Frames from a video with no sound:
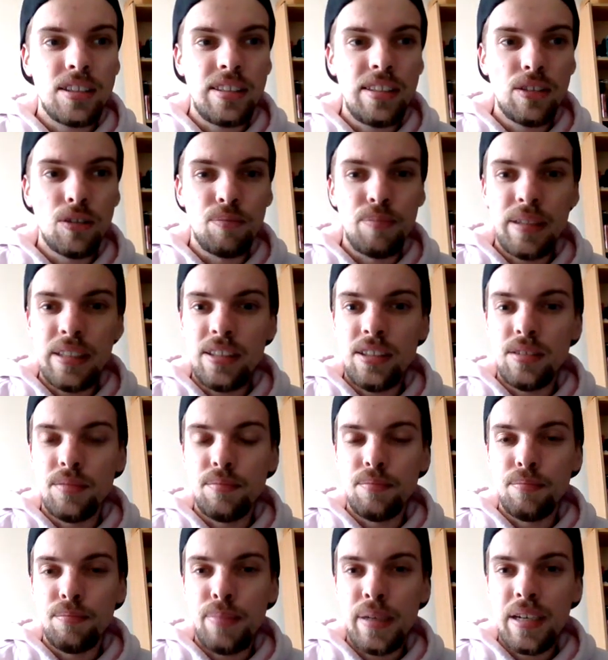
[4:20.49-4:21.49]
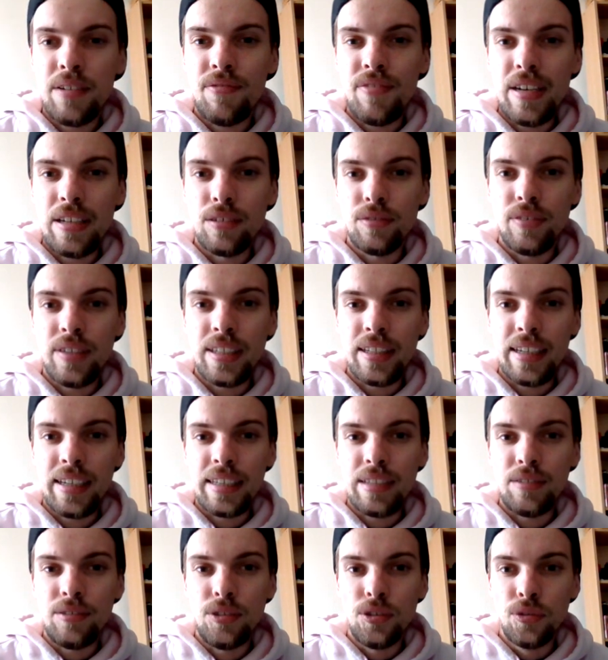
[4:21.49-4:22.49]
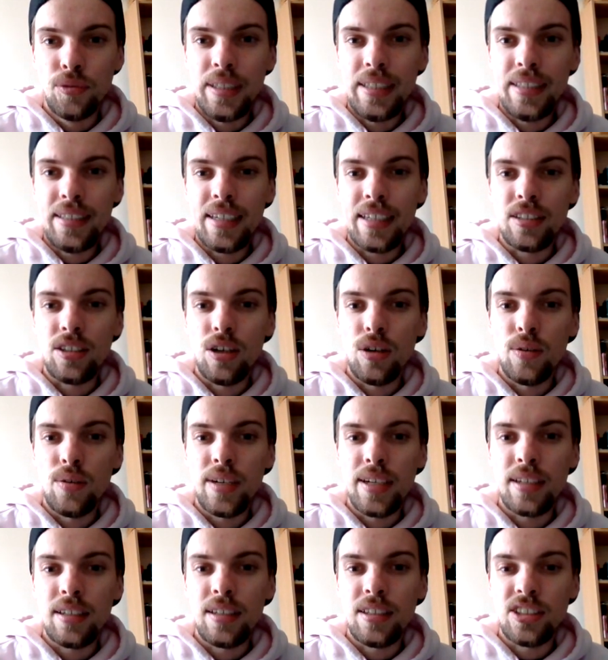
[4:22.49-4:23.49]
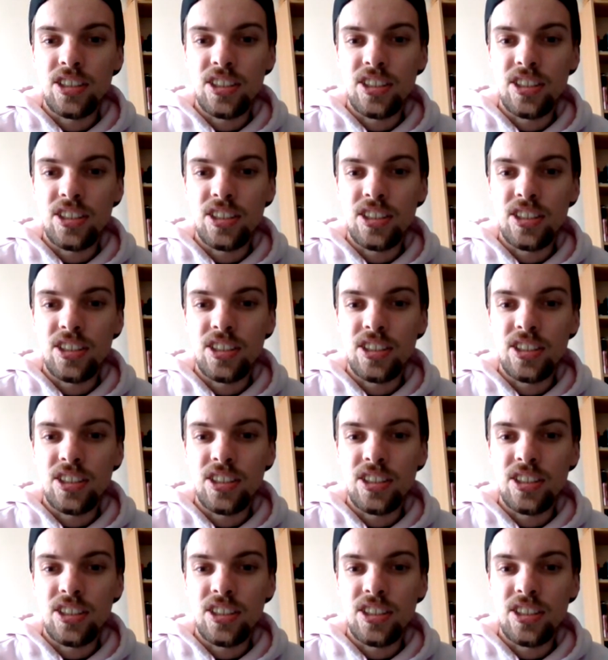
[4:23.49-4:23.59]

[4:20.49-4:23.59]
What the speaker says: still a pretty big fan of it. Like, if you really get going,